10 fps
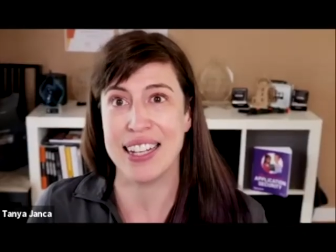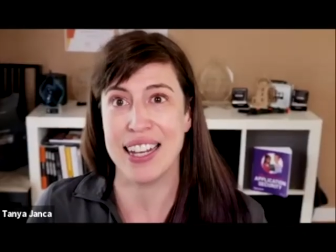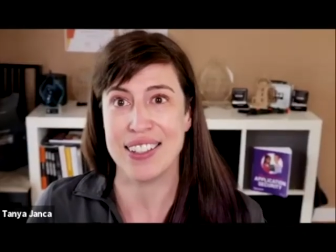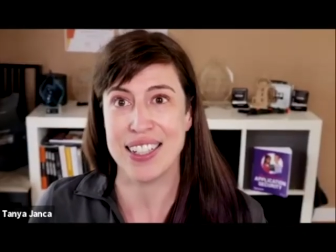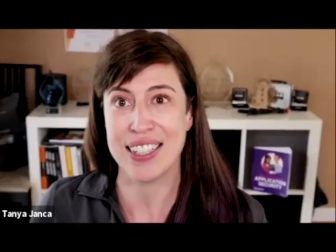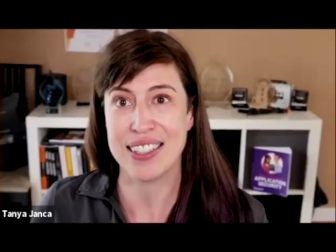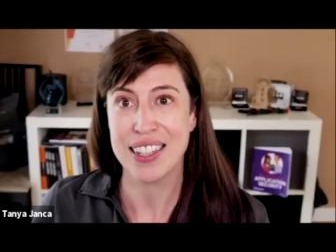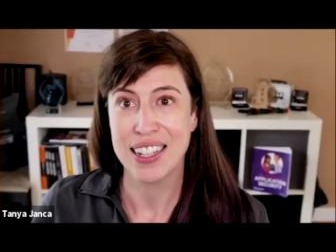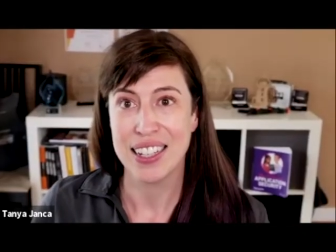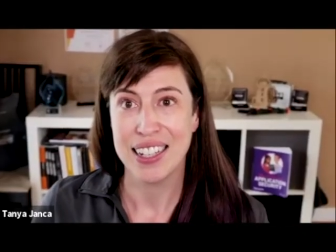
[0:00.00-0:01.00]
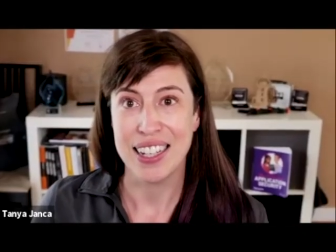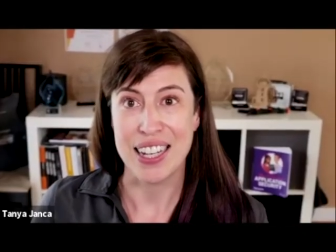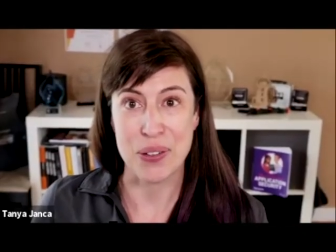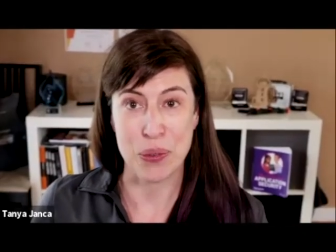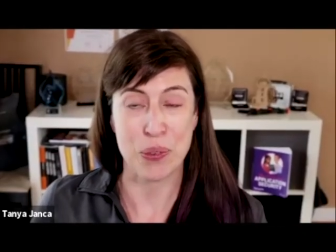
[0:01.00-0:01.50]
it just,
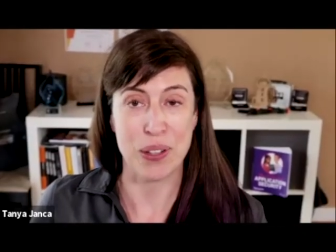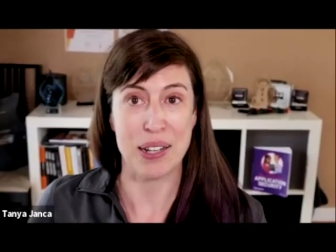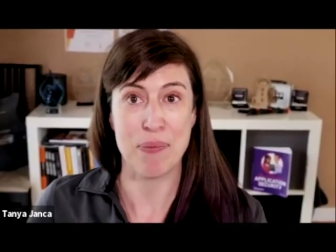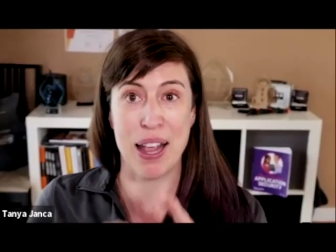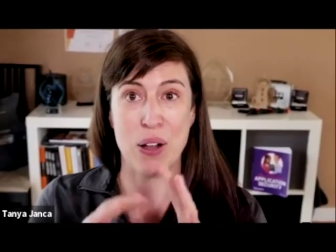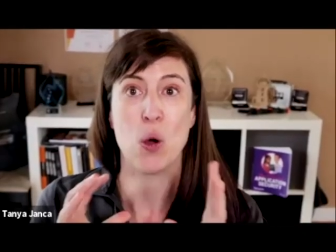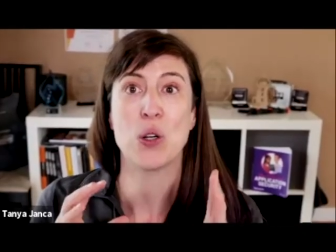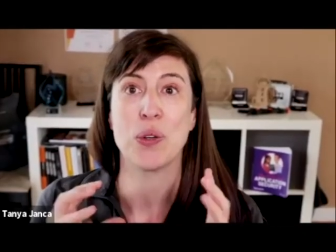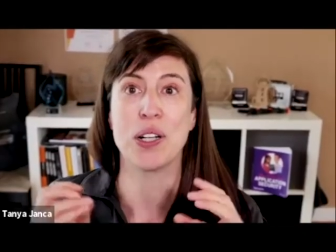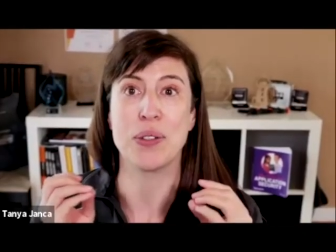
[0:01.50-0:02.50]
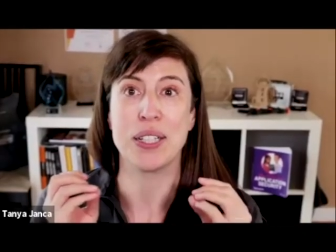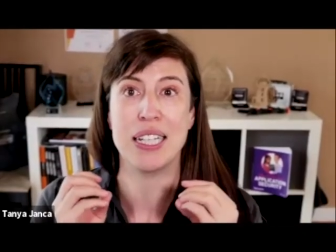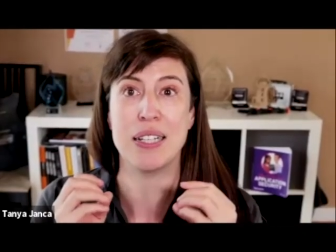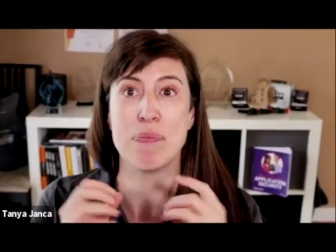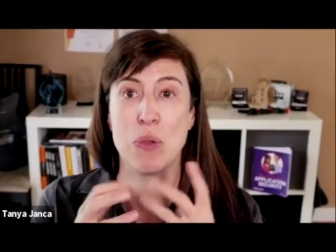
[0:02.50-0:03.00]
it, like my whole career
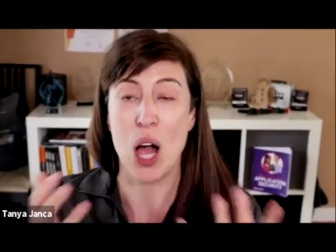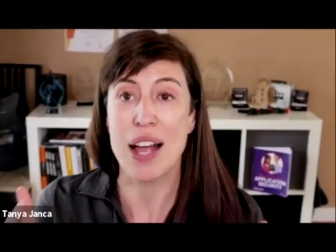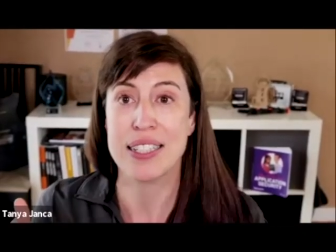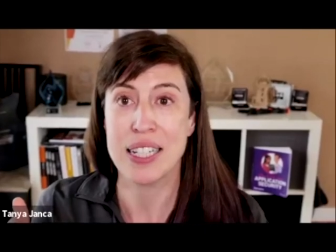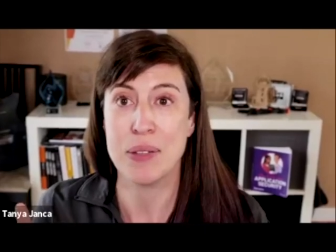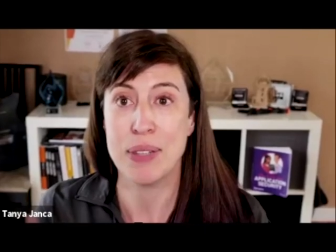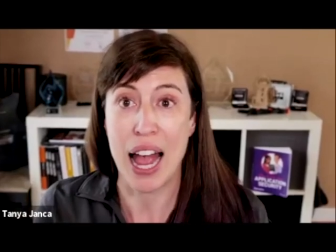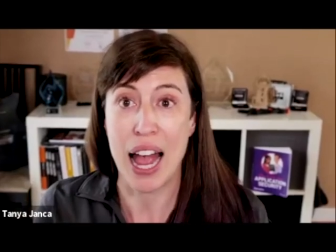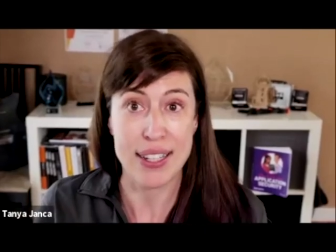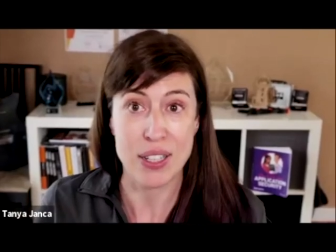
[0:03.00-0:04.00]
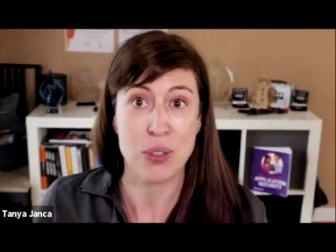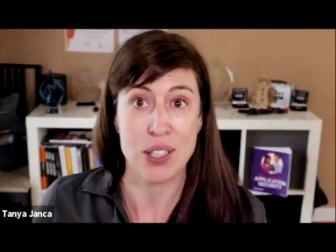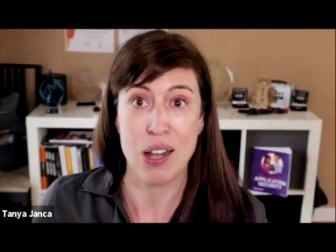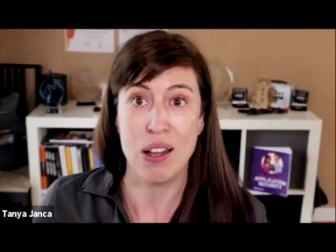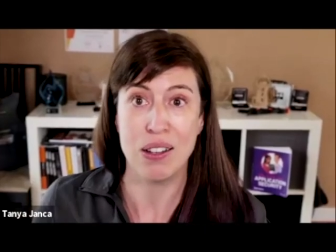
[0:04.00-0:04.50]
really blossomed as a
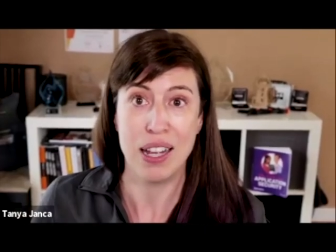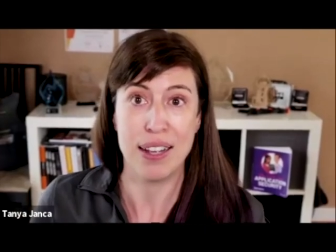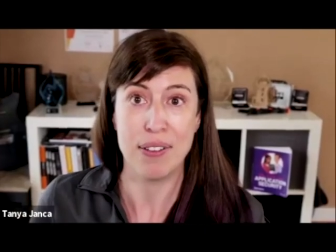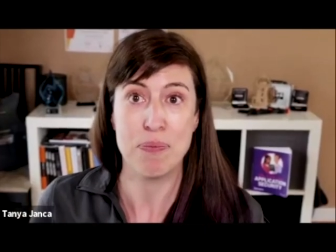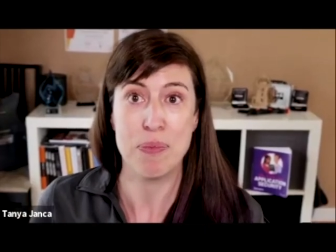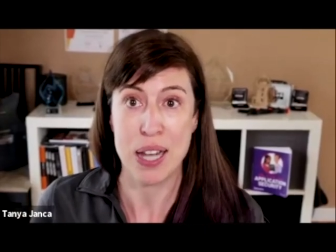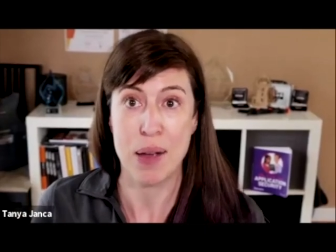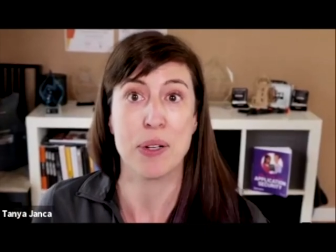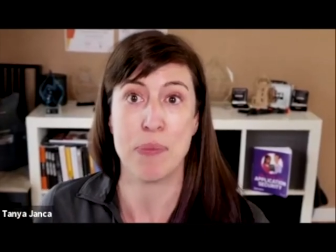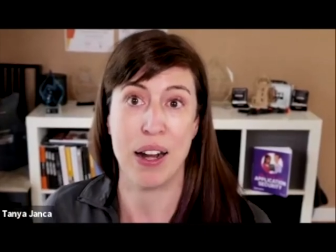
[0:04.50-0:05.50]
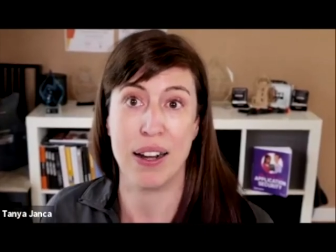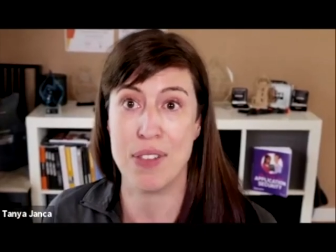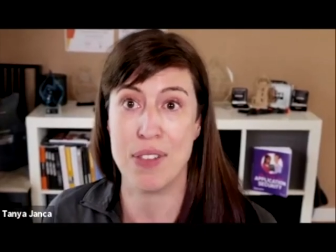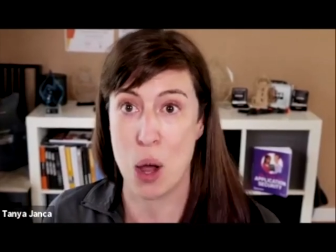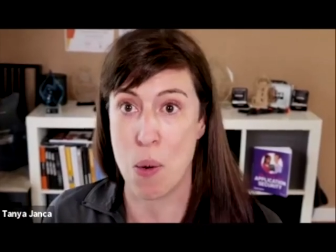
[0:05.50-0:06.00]
result of becoming part of
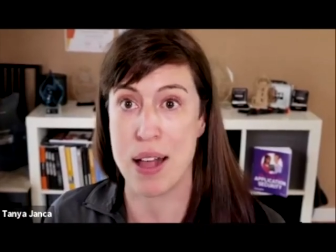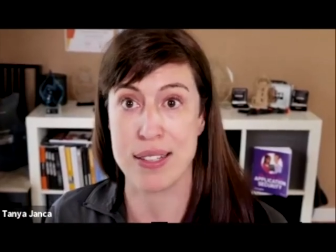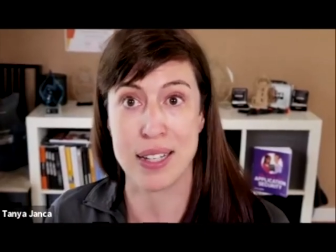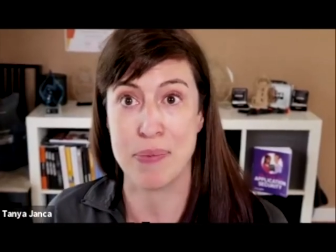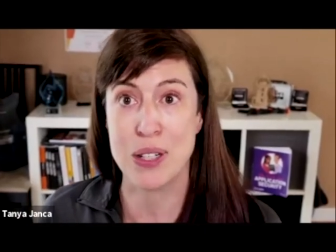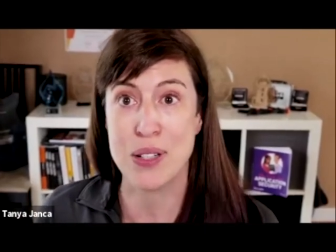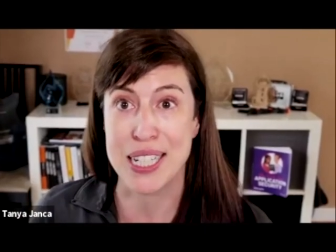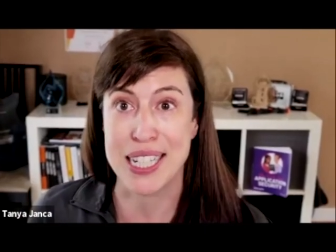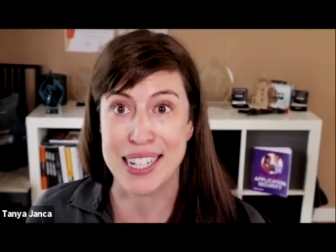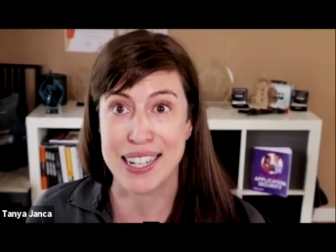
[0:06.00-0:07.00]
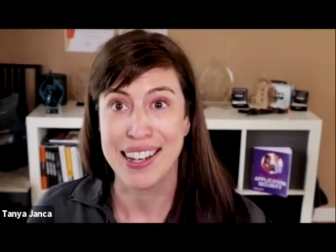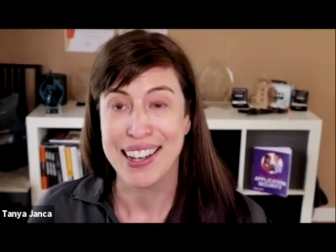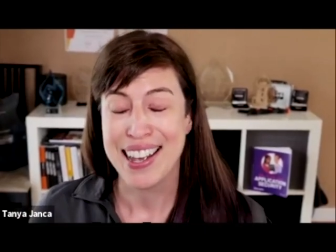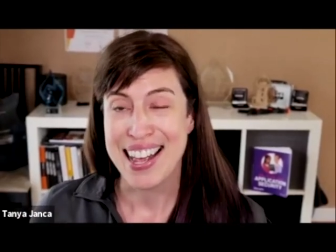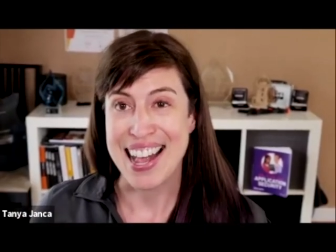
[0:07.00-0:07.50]
the OWASP community.
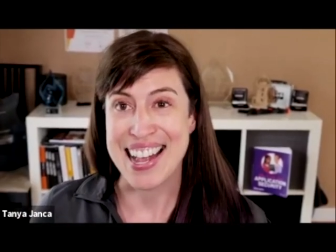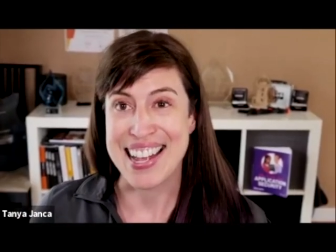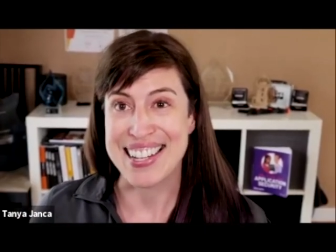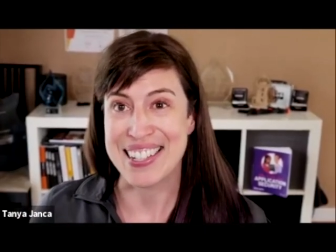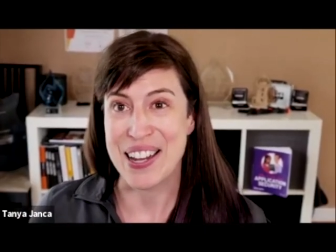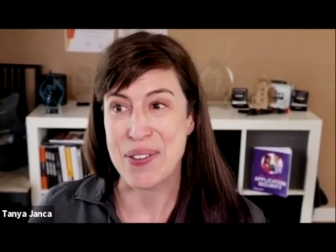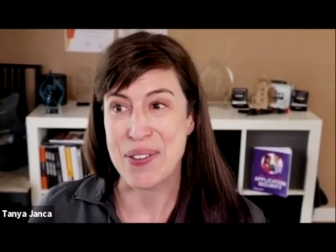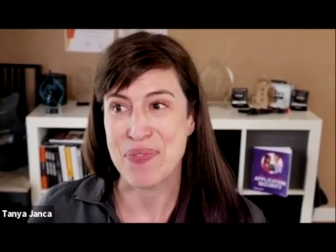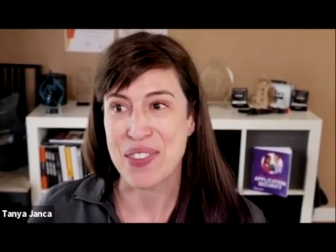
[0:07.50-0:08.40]
And um,